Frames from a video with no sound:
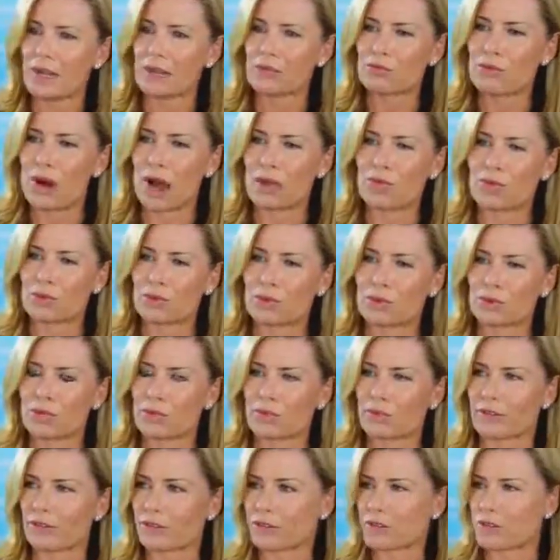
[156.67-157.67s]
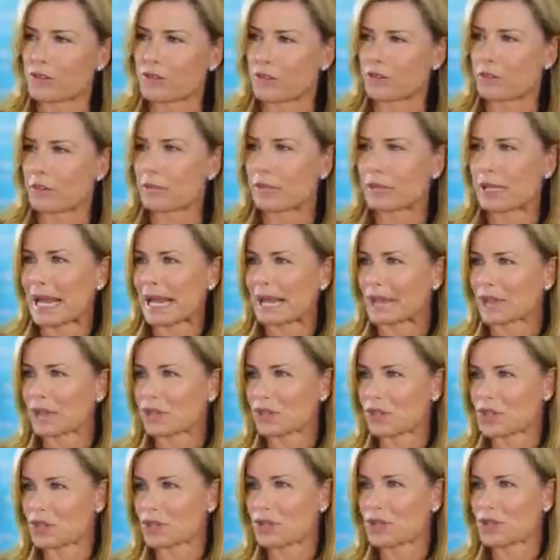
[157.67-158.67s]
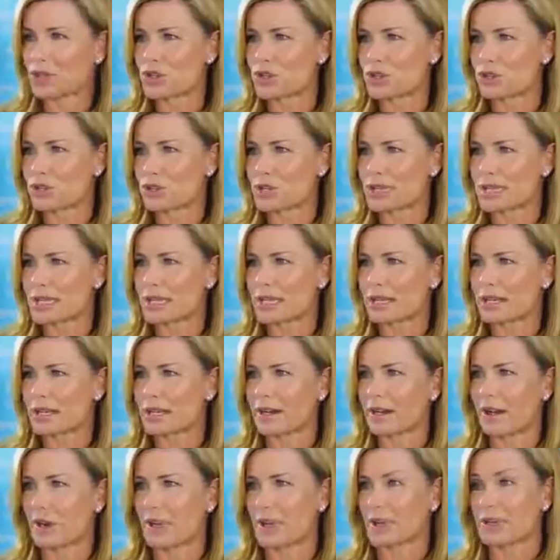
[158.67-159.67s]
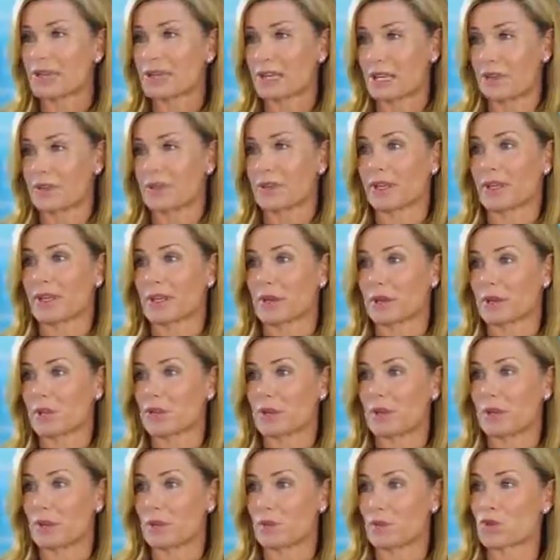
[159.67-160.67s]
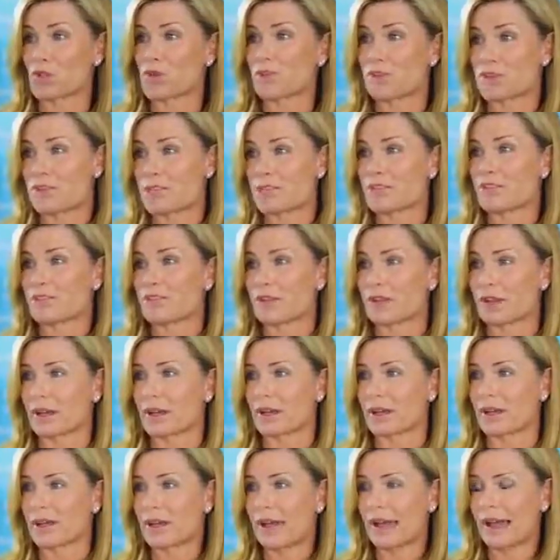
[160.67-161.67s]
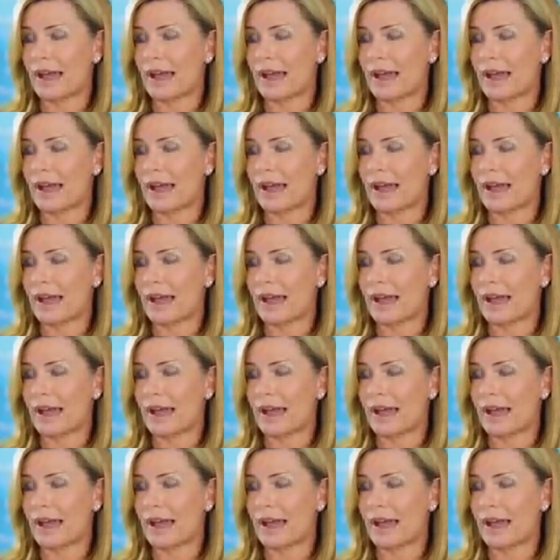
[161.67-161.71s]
rather than looking for a sort of blanket solution with skincare, I wanted something that was a bit more specific,